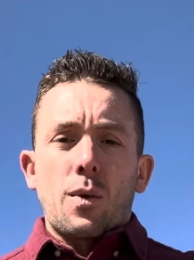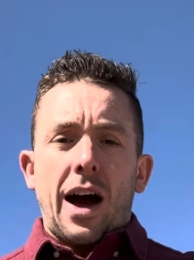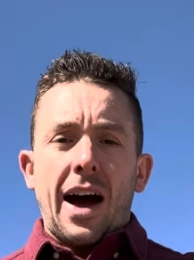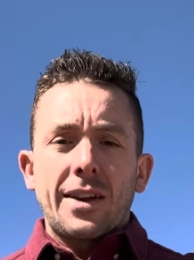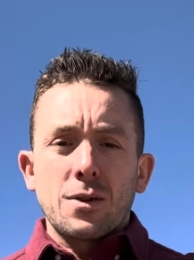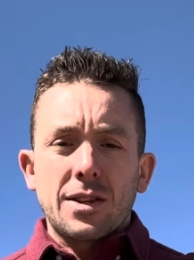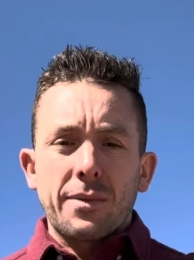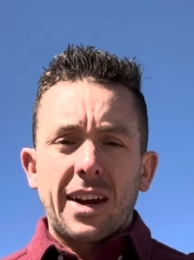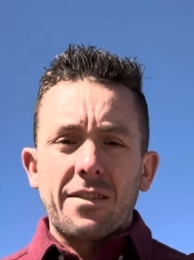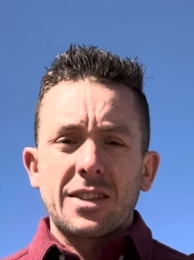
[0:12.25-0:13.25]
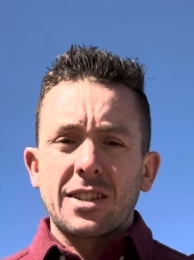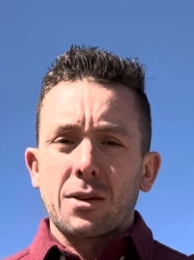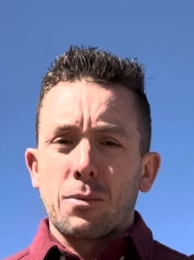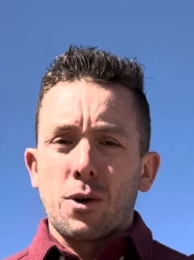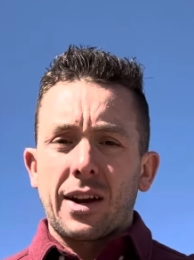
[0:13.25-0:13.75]
I do something every
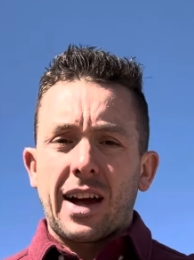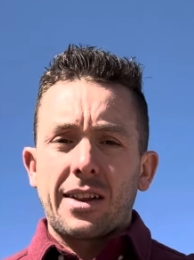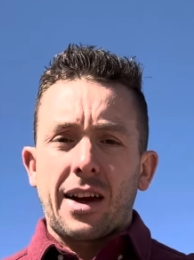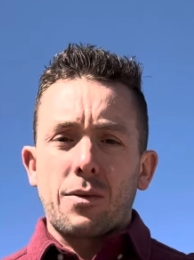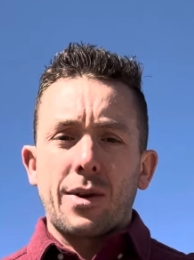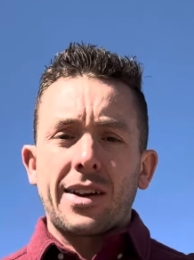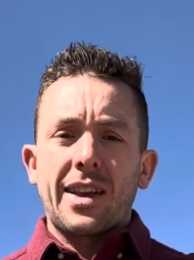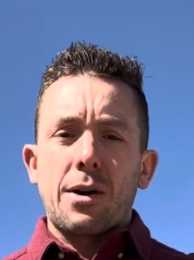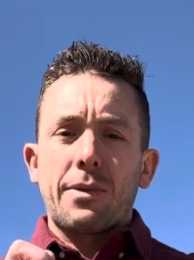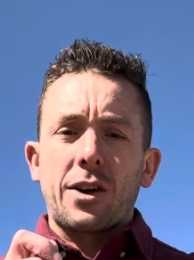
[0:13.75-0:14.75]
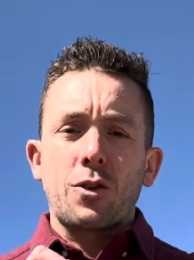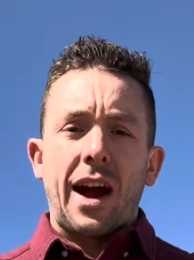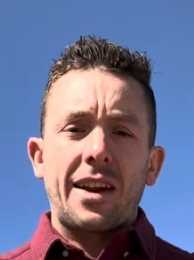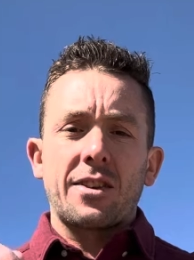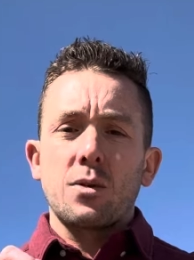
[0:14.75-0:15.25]
single morning. I, I write down my
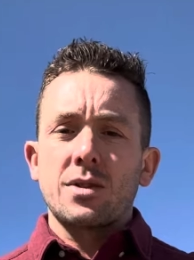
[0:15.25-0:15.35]
gratitude.